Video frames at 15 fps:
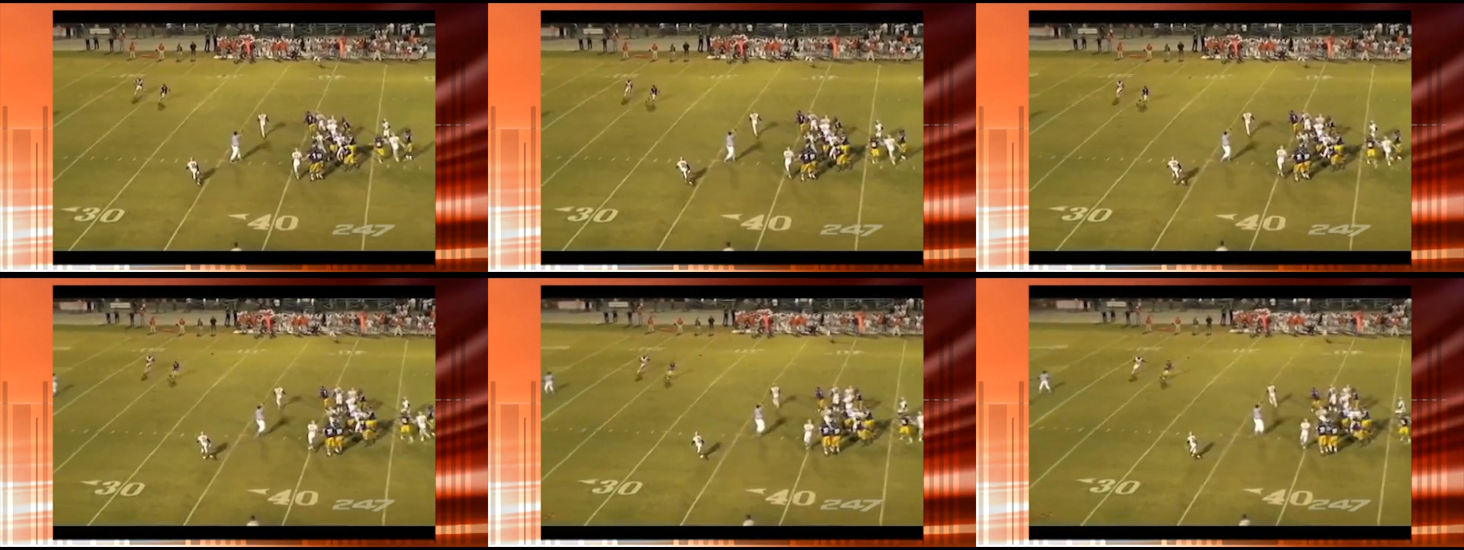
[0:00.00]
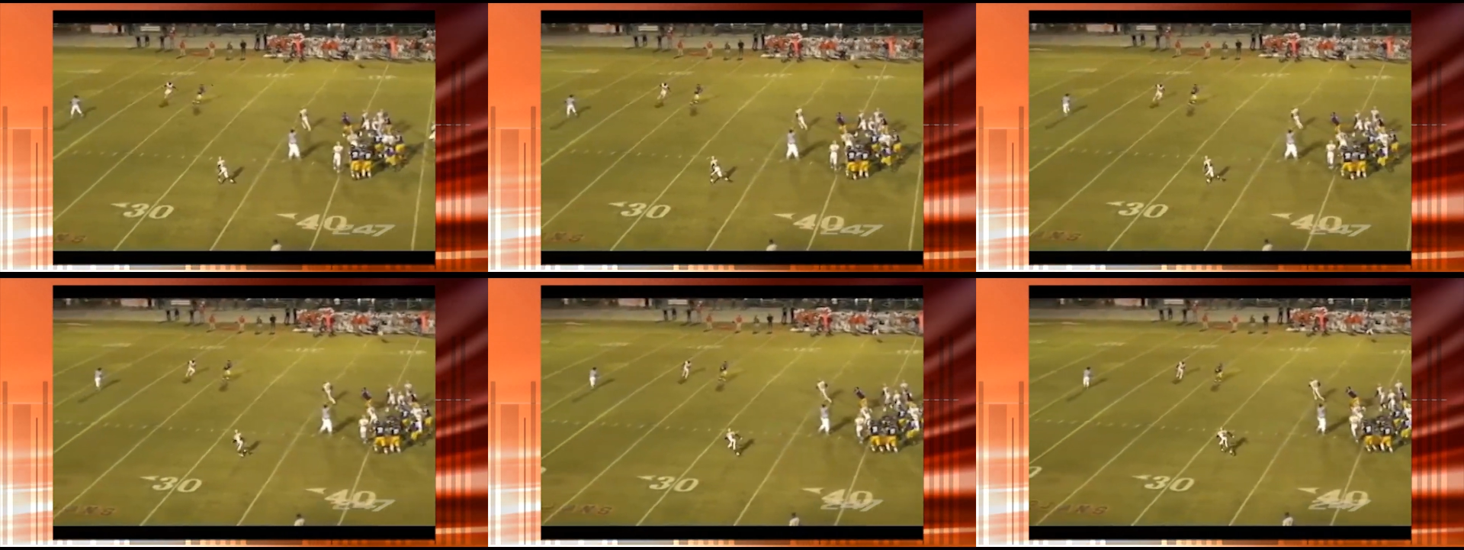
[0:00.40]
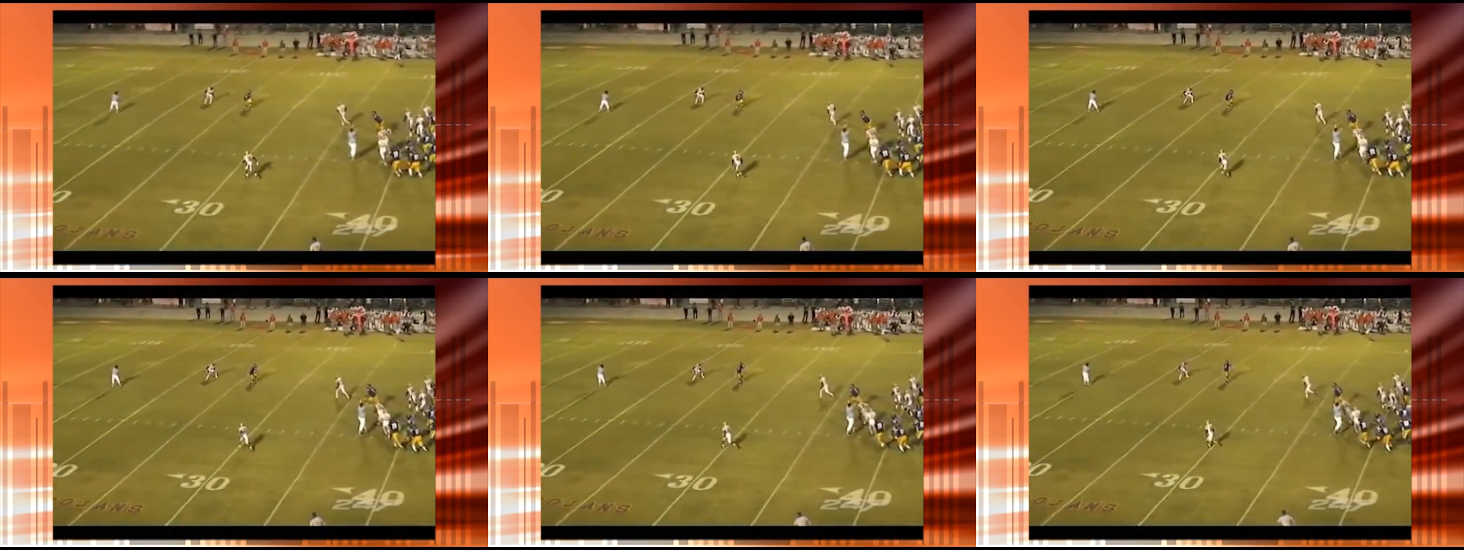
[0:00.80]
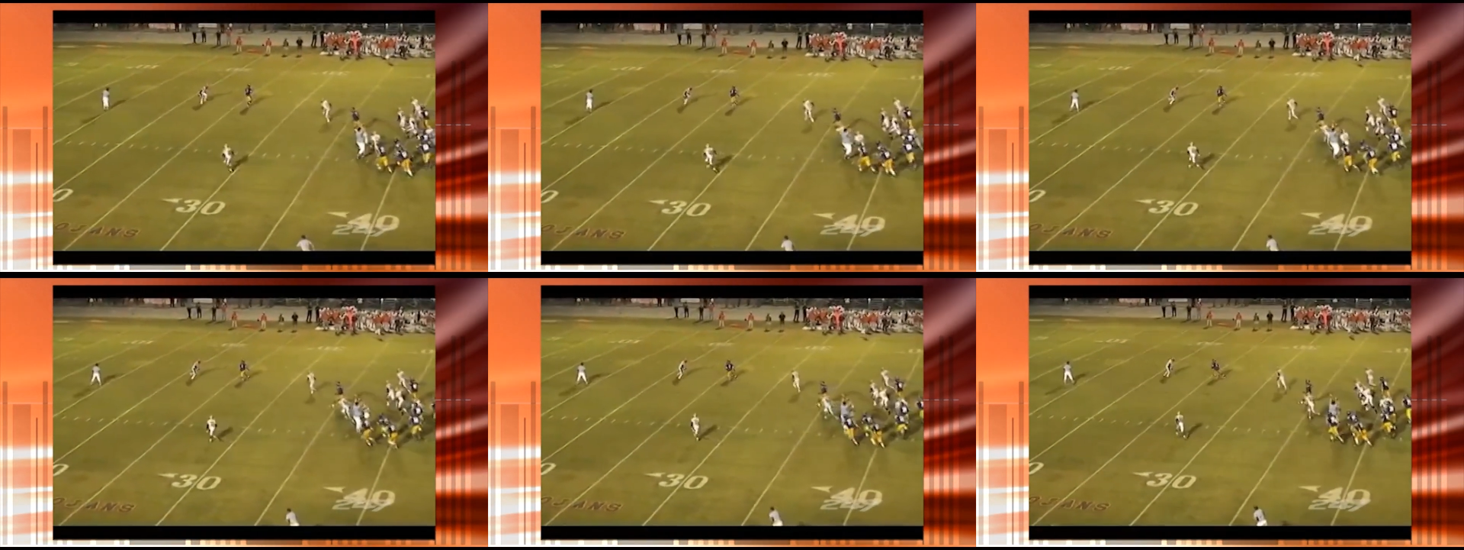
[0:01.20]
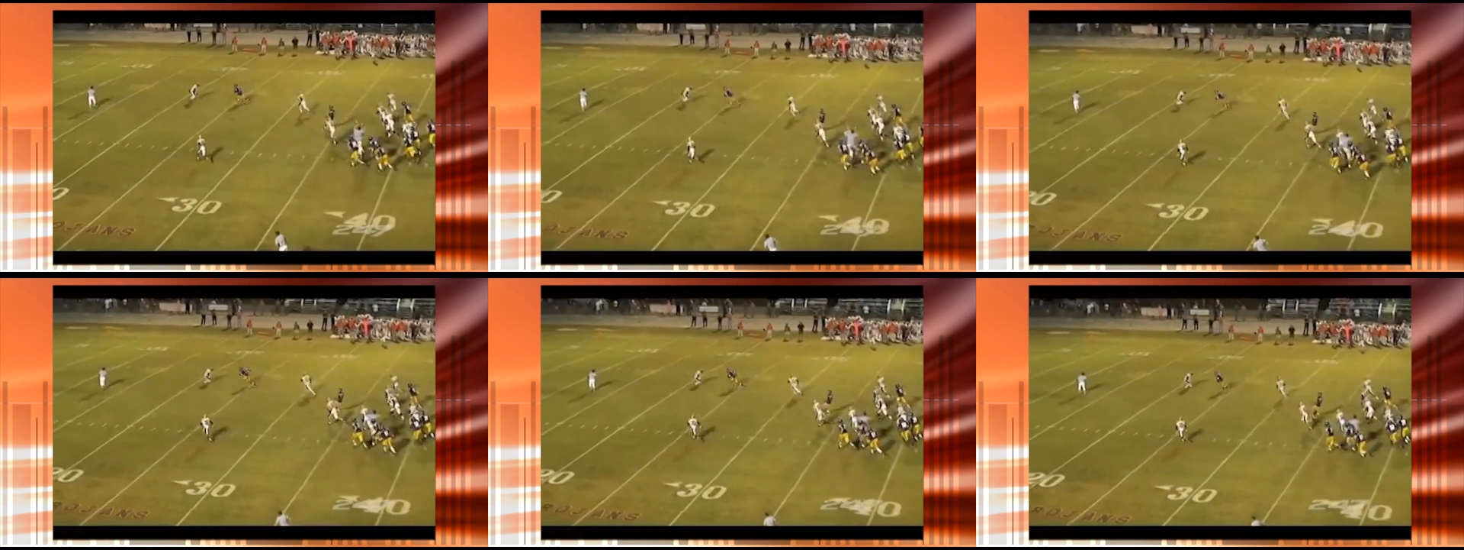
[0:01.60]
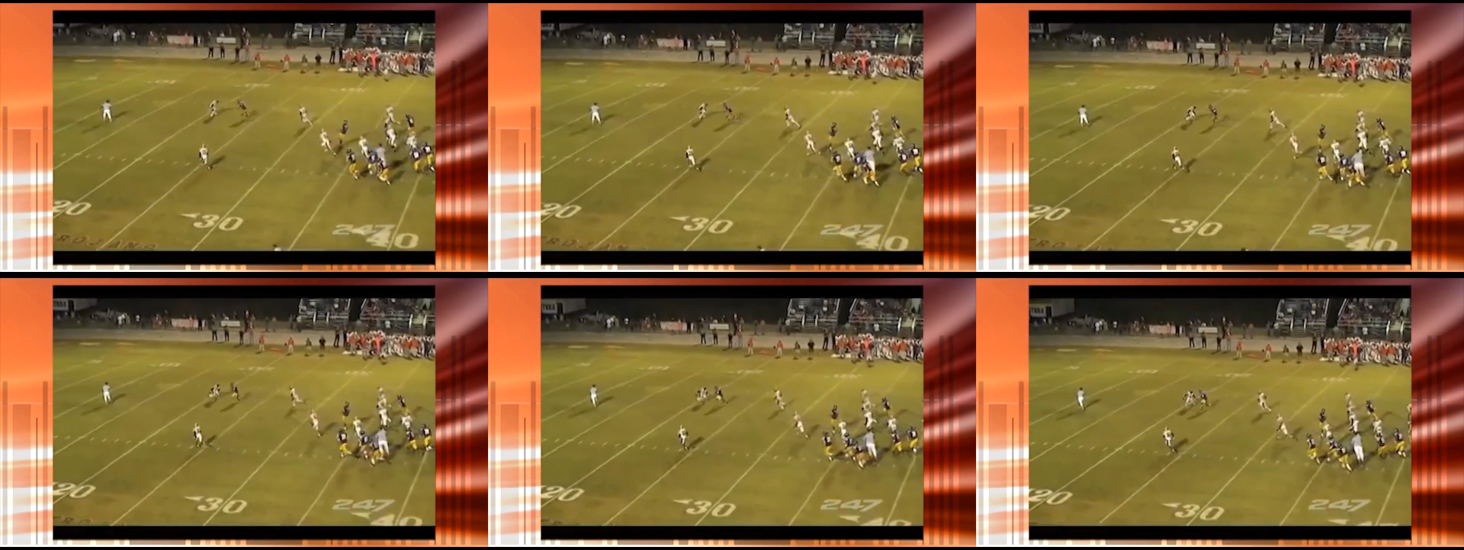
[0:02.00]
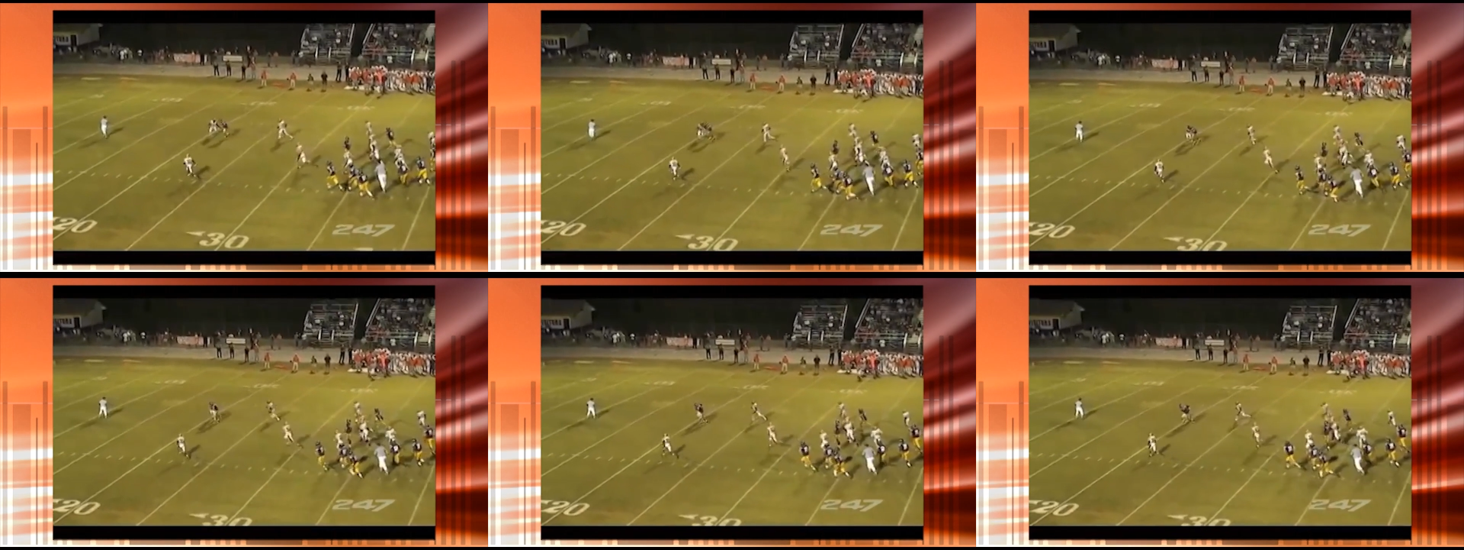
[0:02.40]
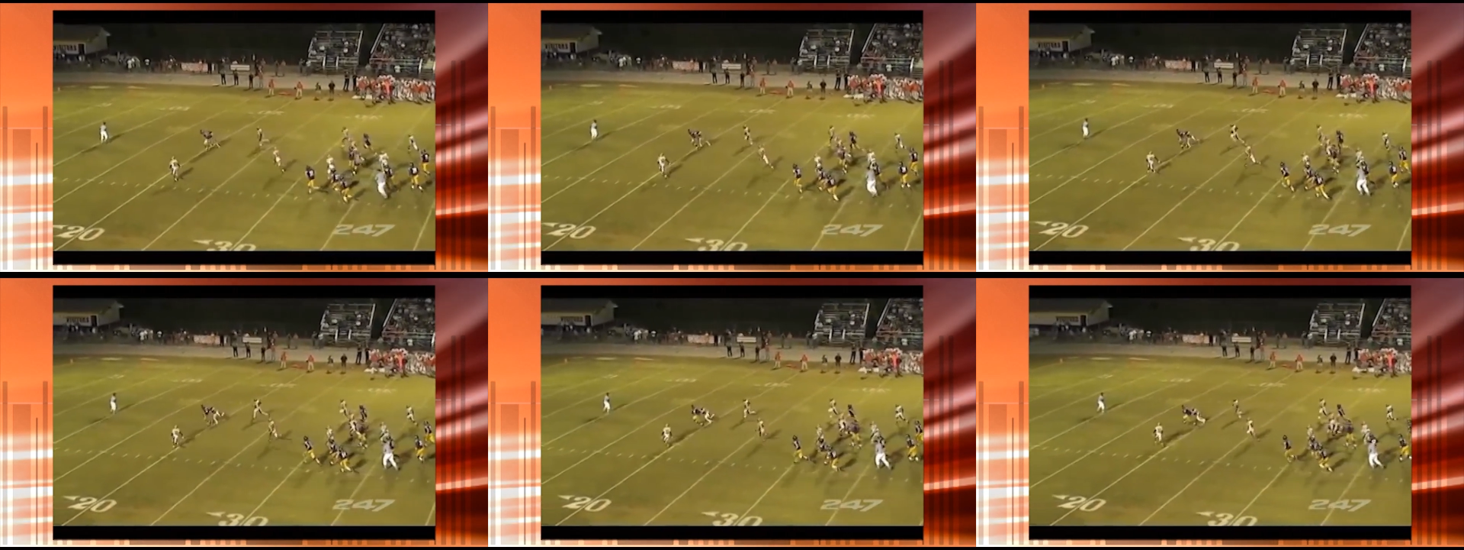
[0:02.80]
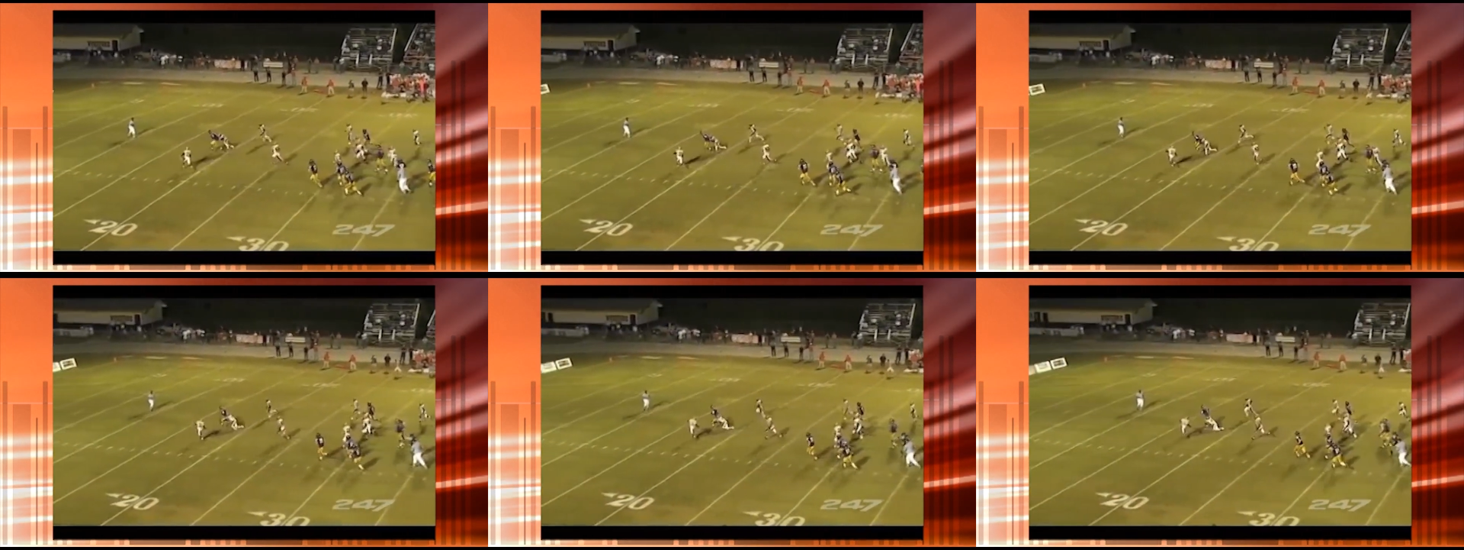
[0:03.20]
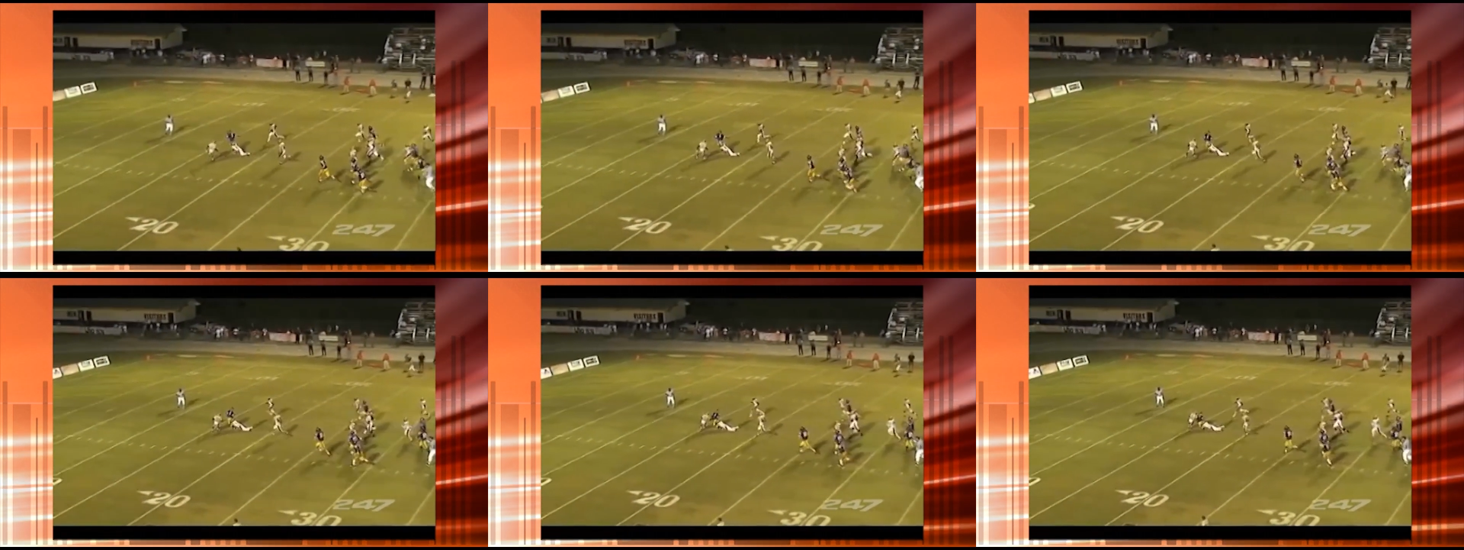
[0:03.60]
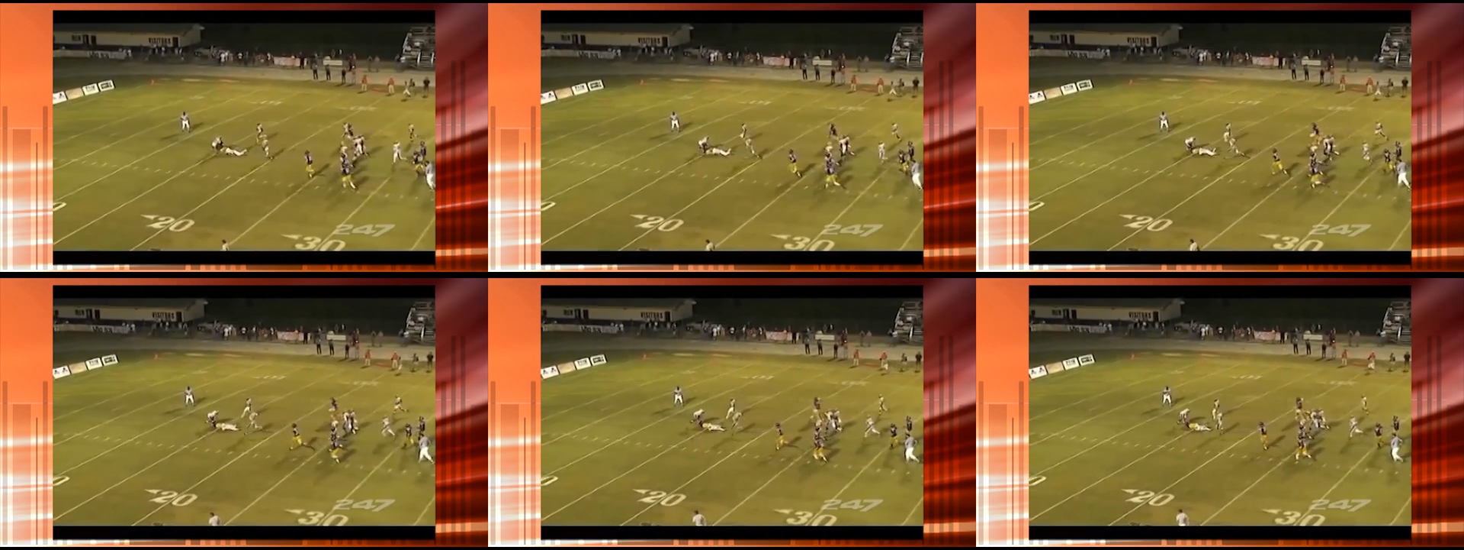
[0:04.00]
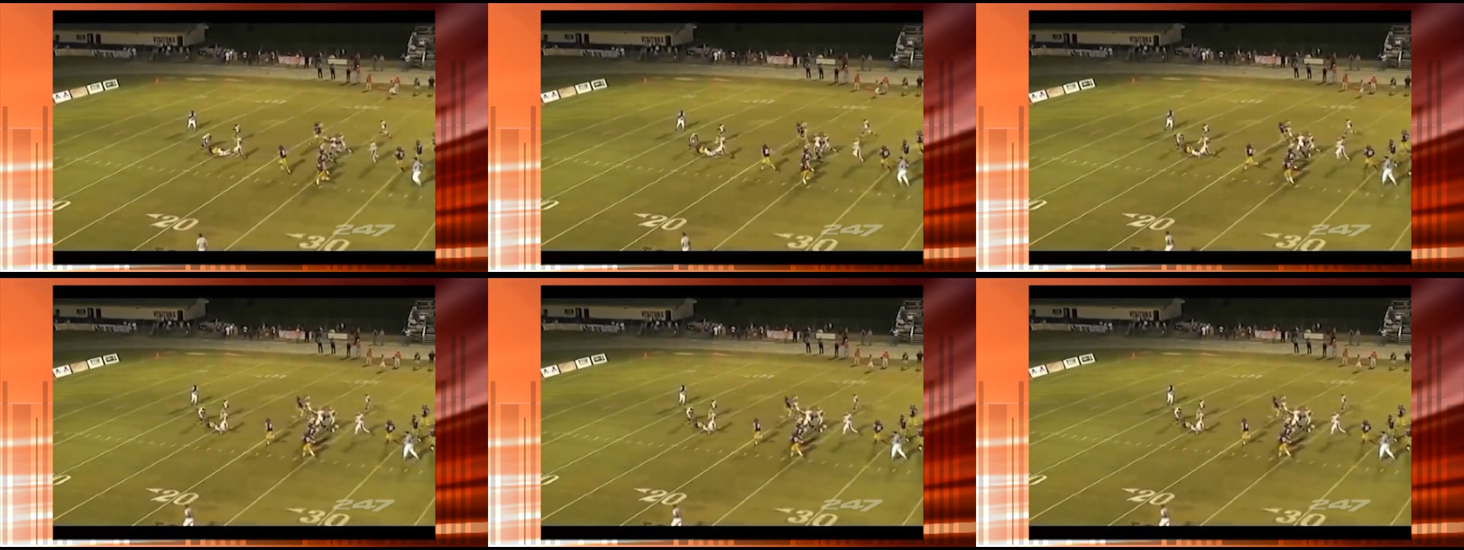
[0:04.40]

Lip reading: (no speaker visible)